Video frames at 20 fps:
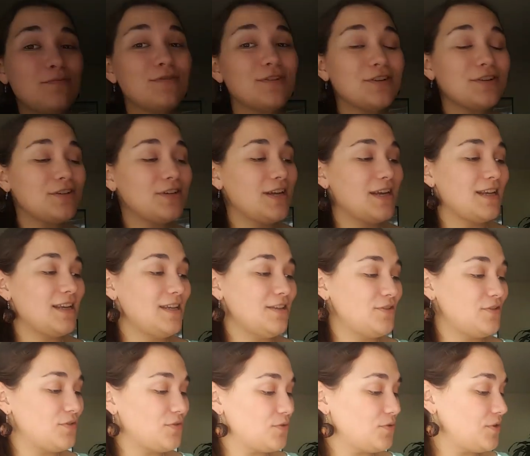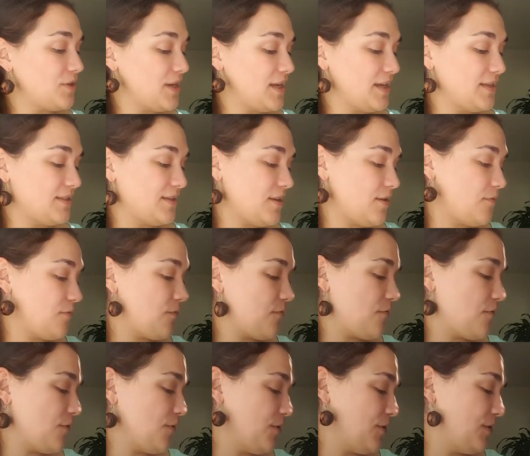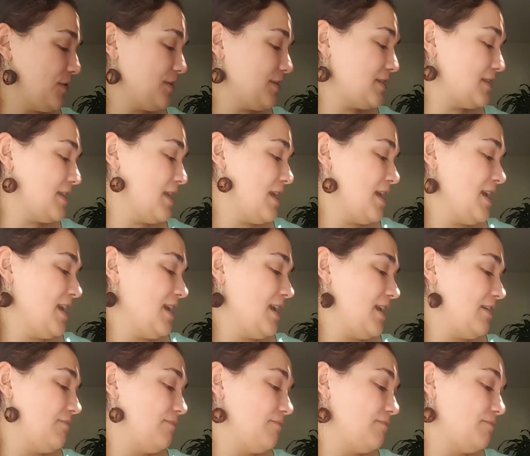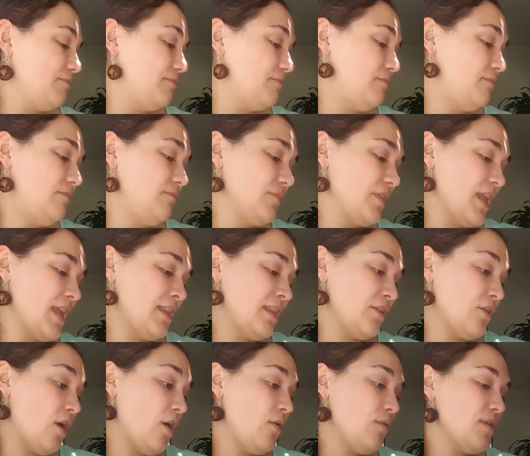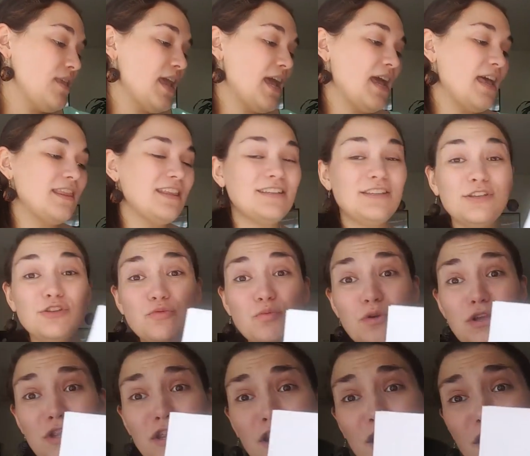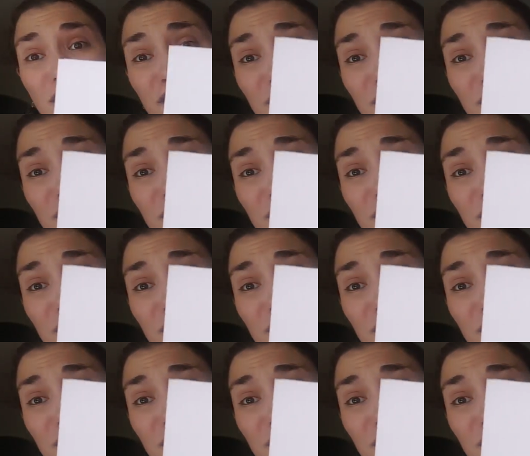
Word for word: appreciate his story as it unfolds. And then, oh yeah,